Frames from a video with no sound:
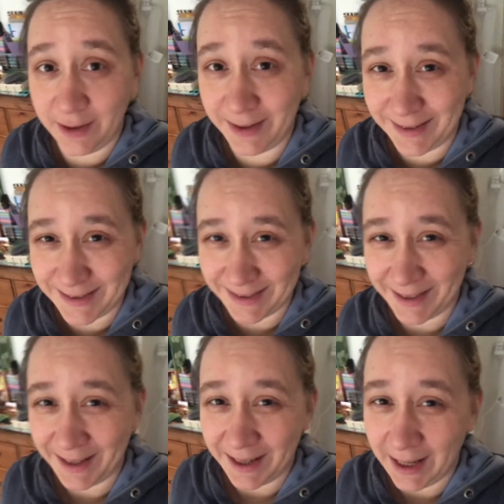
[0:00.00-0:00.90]
and
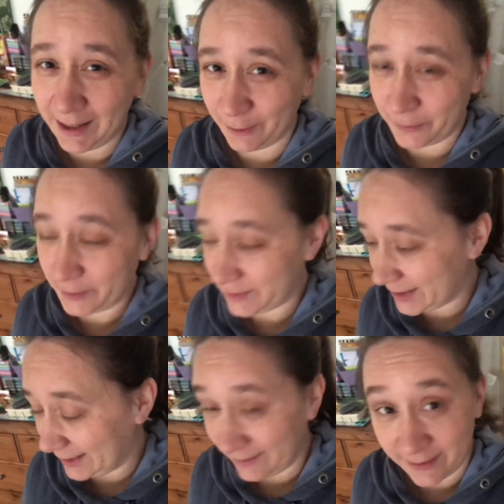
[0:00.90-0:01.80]
I love those
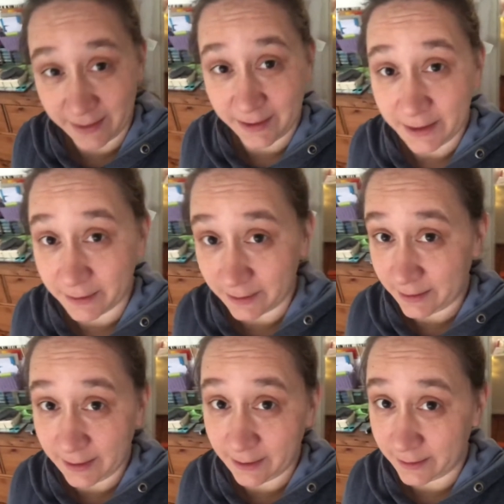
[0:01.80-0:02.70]
things. And here
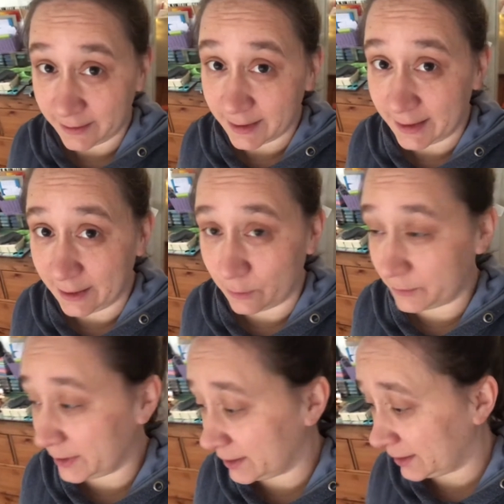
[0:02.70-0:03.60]
they aren't that
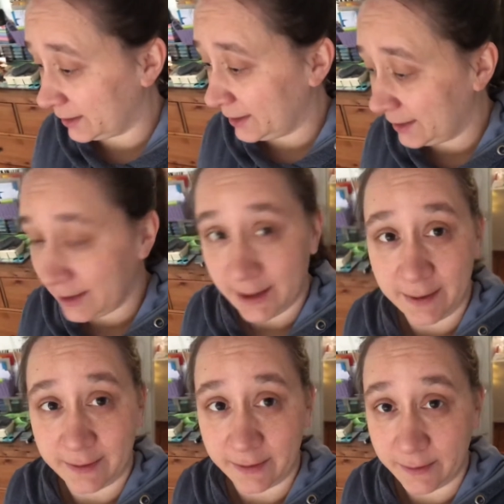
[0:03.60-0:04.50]
often.
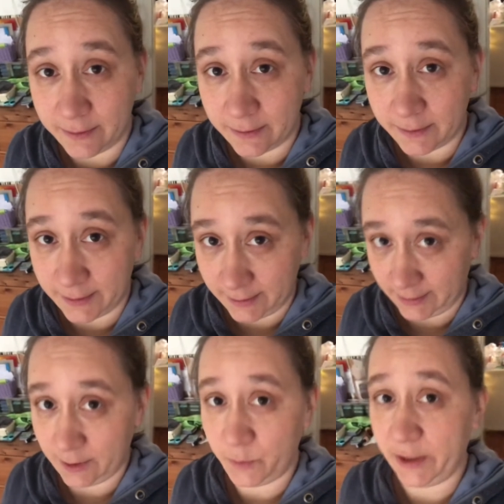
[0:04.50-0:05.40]
So
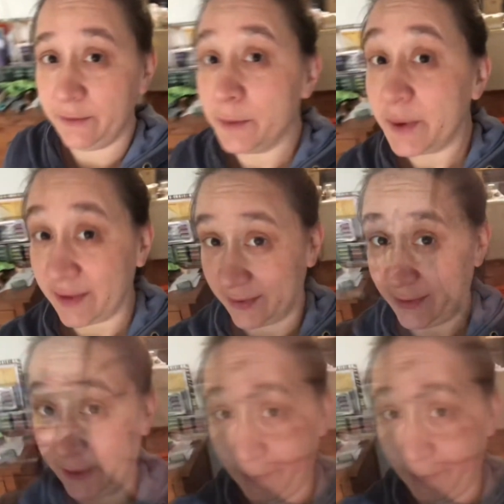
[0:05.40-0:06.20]
now I'm waiting for my sister.